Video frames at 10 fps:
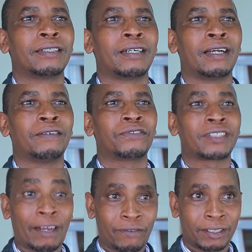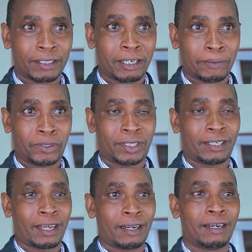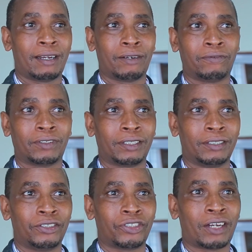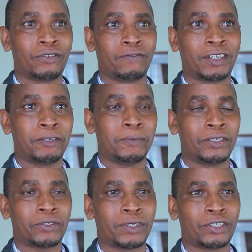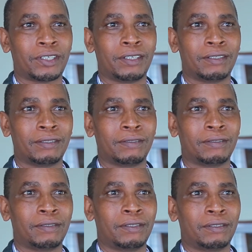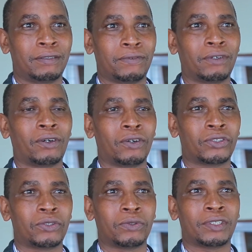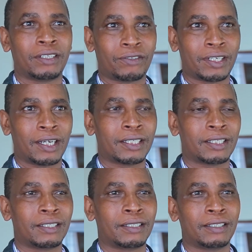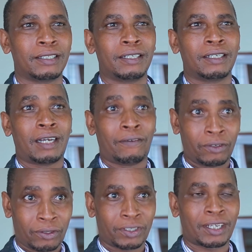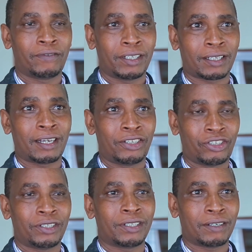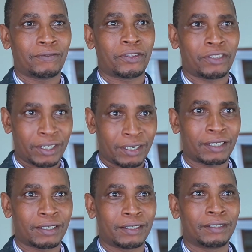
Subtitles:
I've served as a deputy head in charge of administration for close to 6 years. I've also served as a head teacher for 3 years.